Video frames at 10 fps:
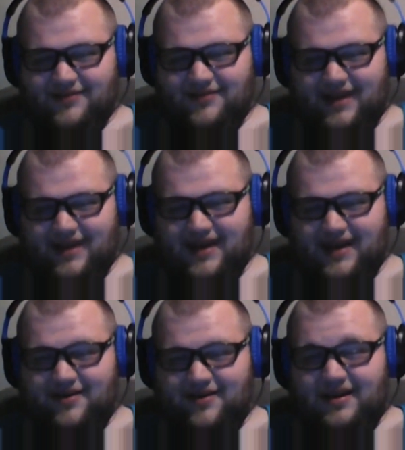right now.
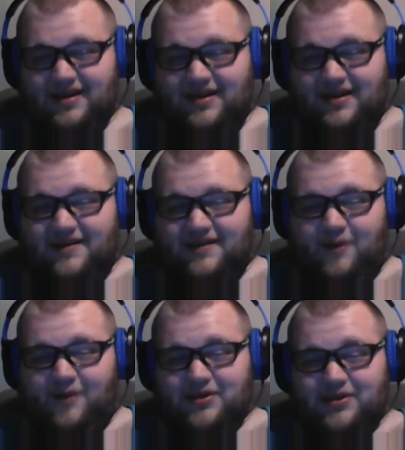
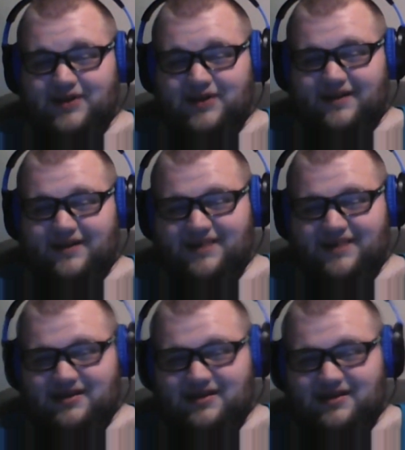4-2 after they beat
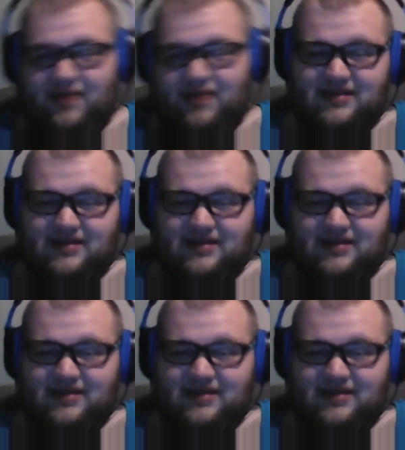Nebraska.